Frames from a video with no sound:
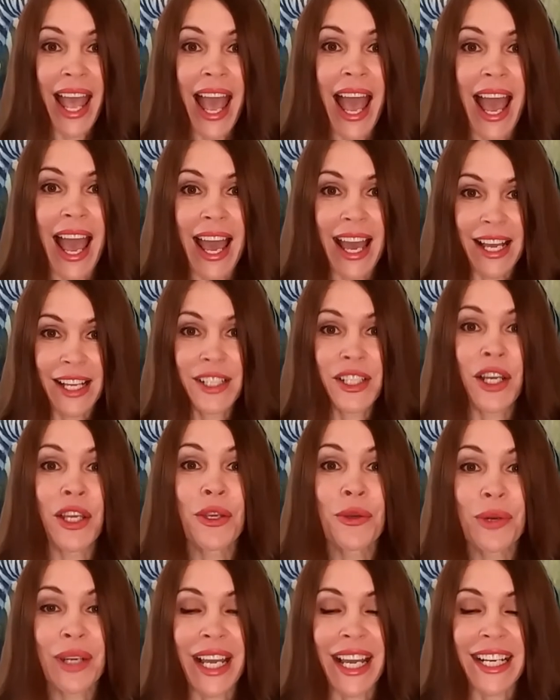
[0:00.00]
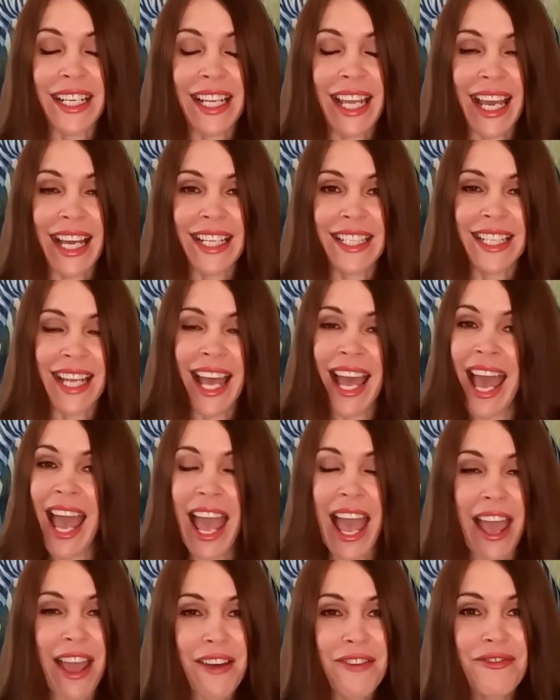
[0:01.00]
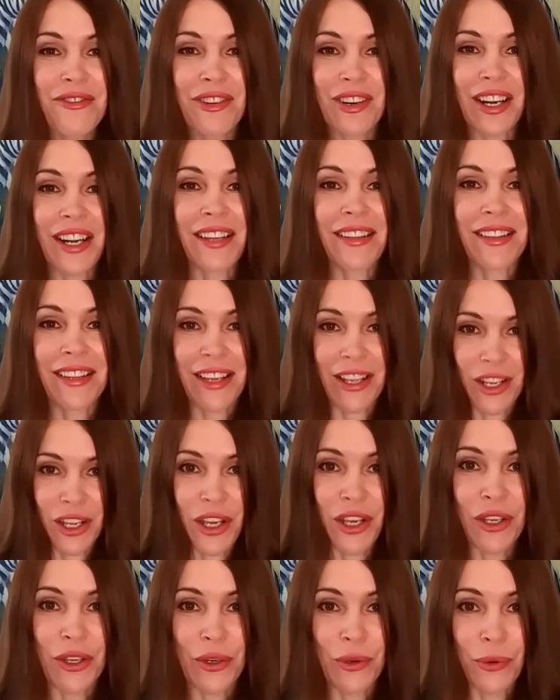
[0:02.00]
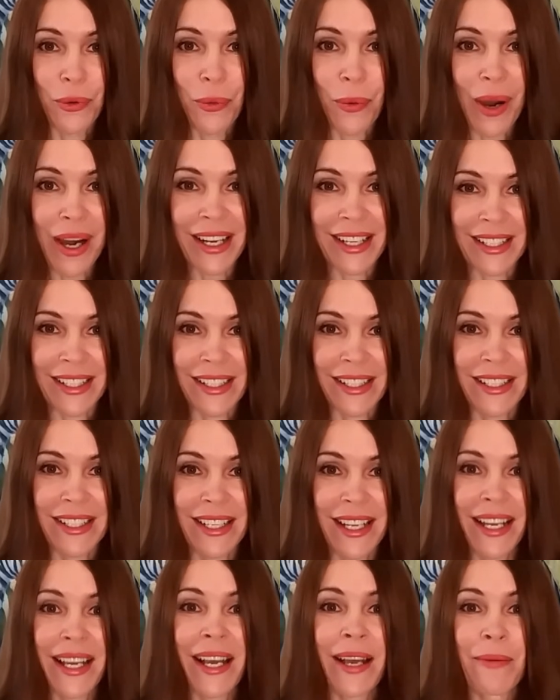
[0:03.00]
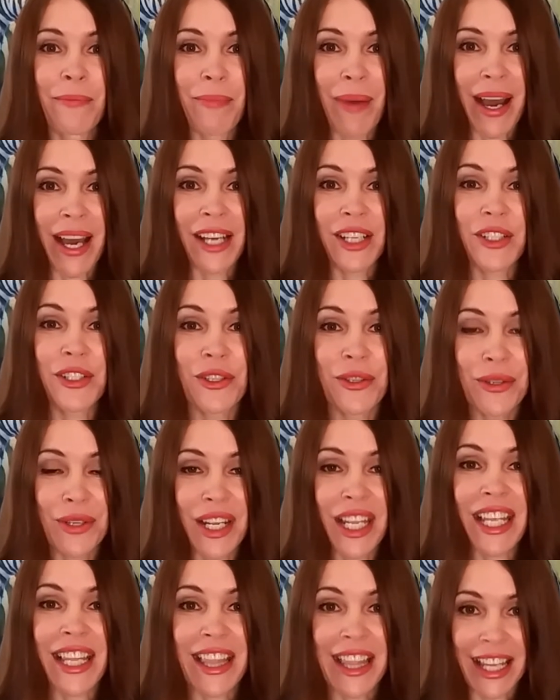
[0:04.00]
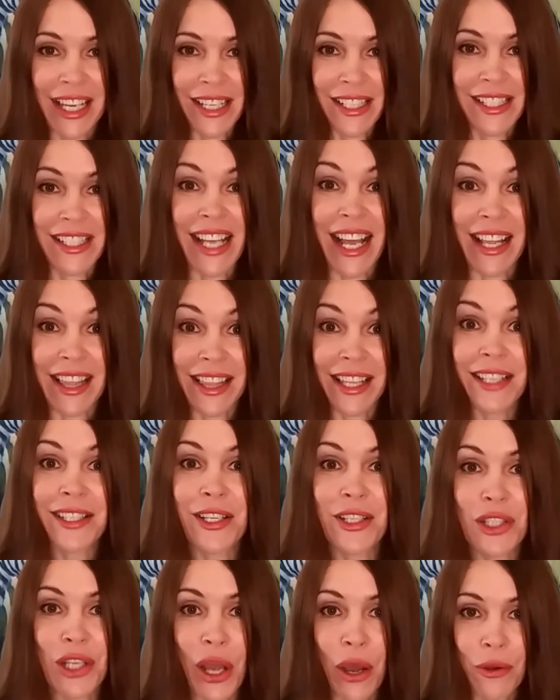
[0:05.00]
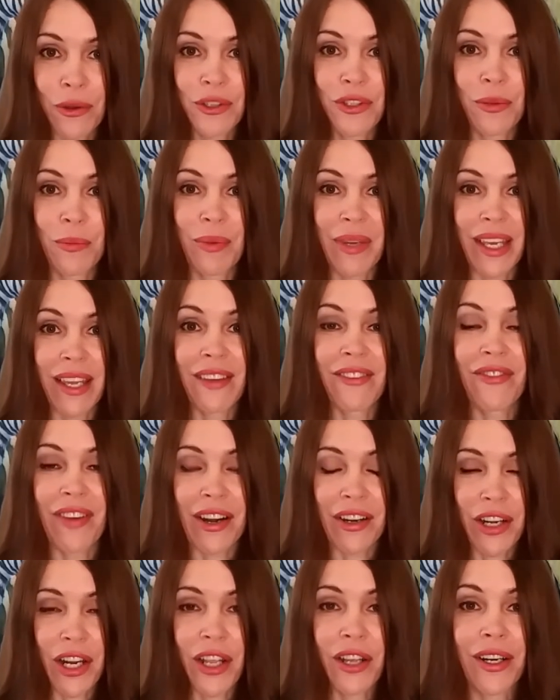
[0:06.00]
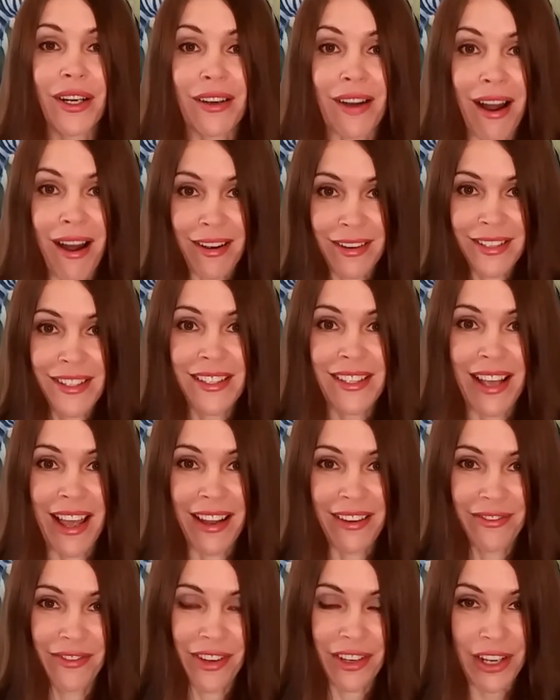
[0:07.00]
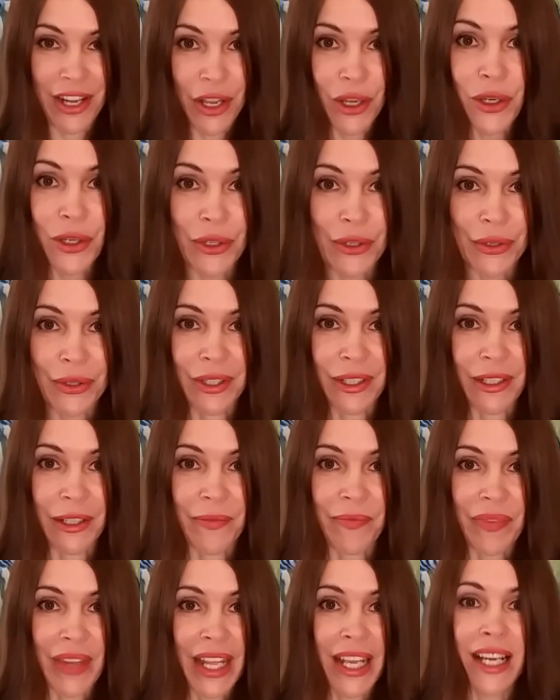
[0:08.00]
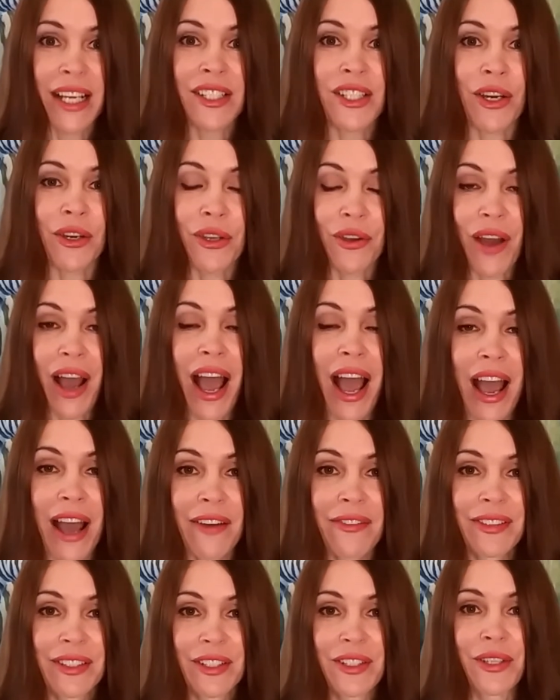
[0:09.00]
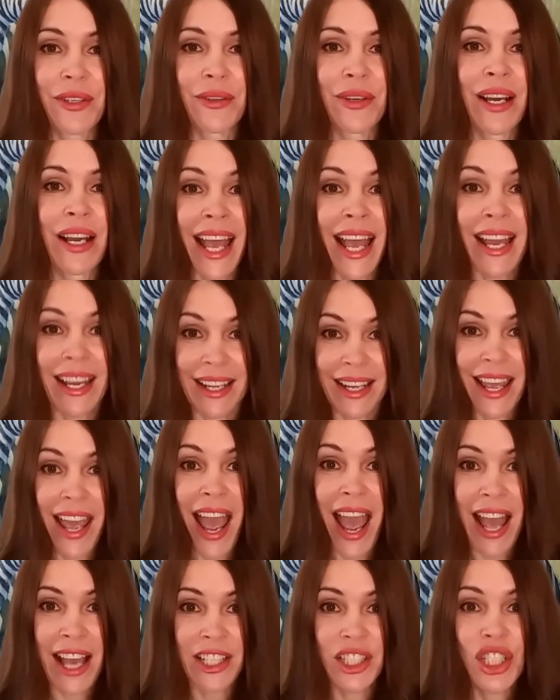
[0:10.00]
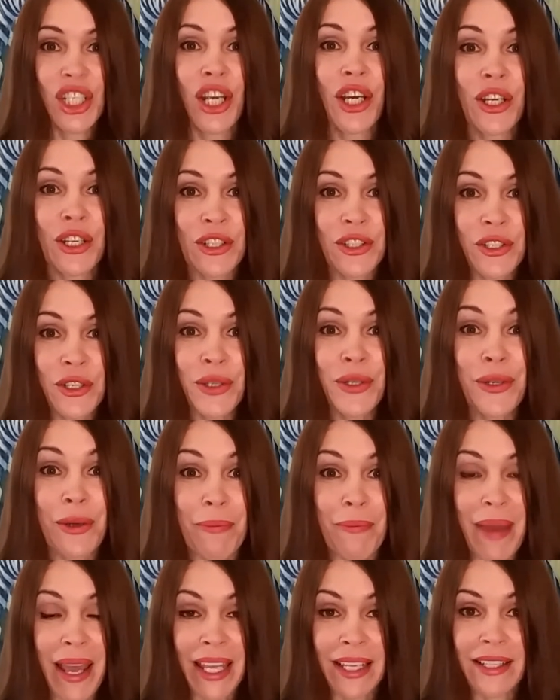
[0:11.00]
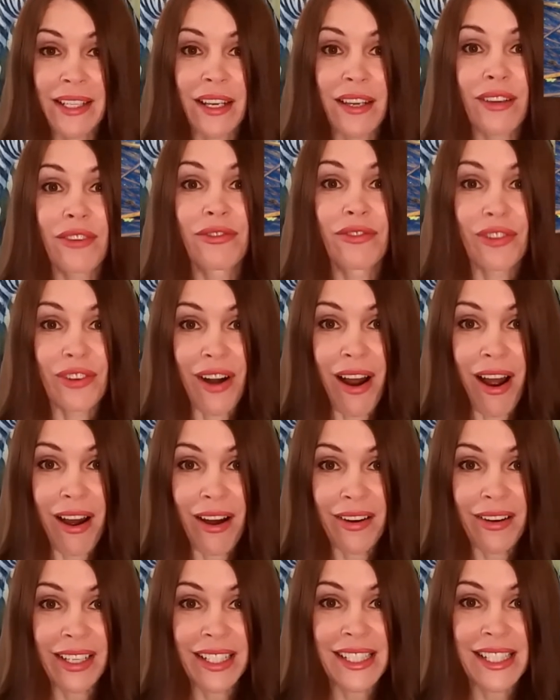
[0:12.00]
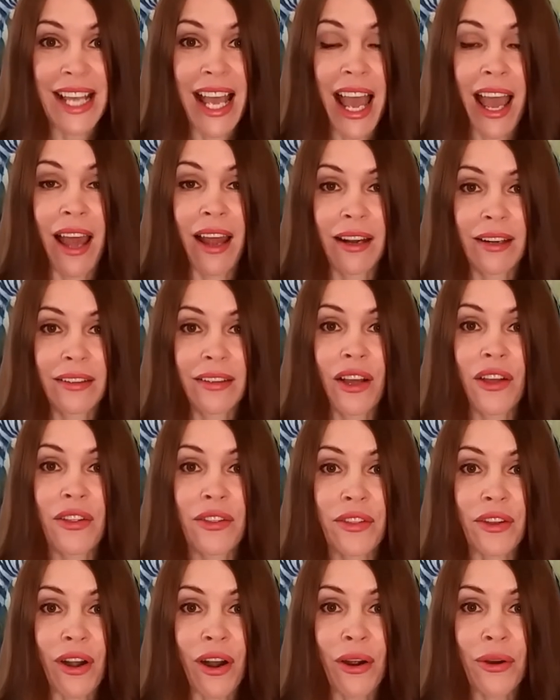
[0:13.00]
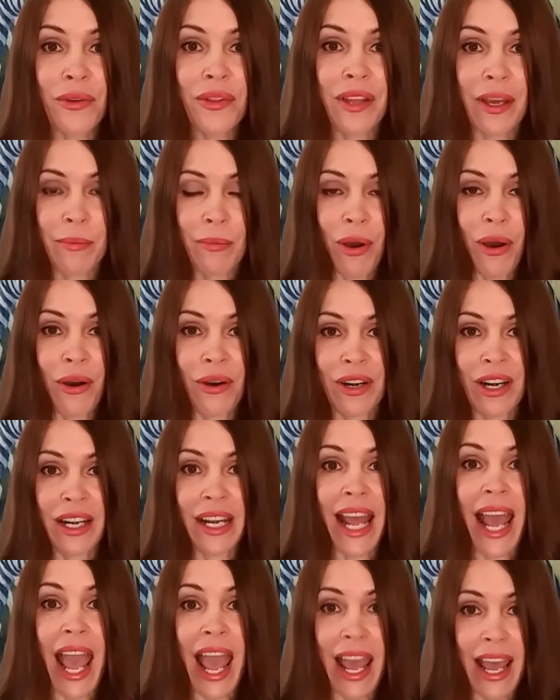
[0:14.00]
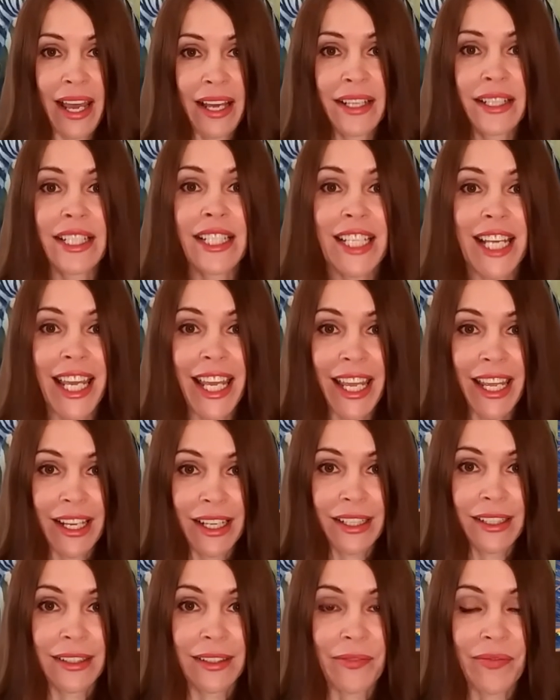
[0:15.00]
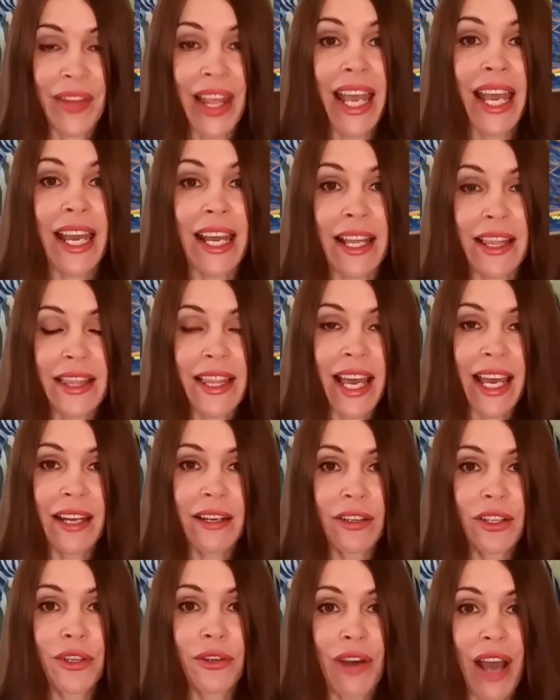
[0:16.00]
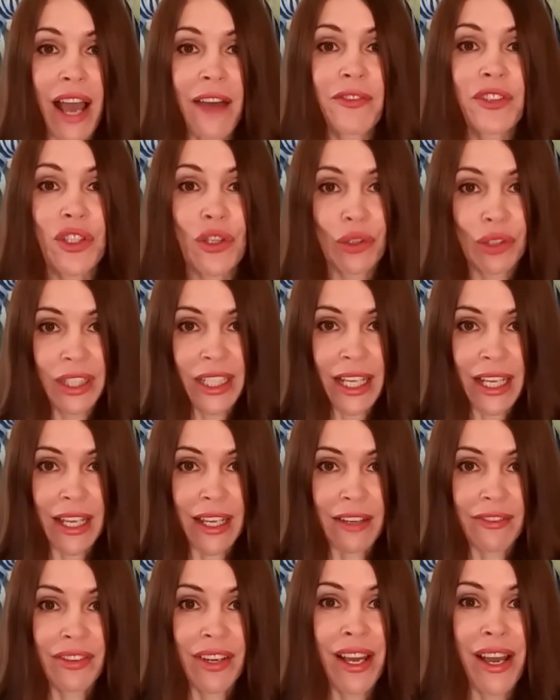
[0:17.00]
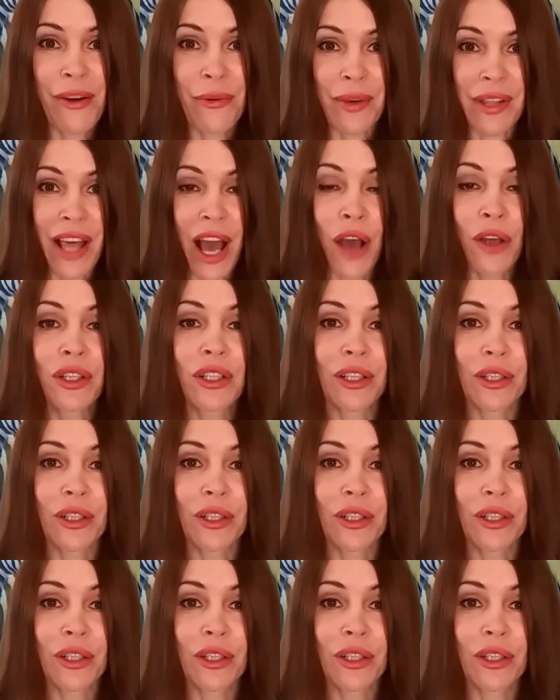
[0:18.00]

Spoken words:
And you can get everything you want by doing this, and this is going to be very gross and very cruel. So you have to catch two mating frogs and throw them on an ant hill, and then you have to leave without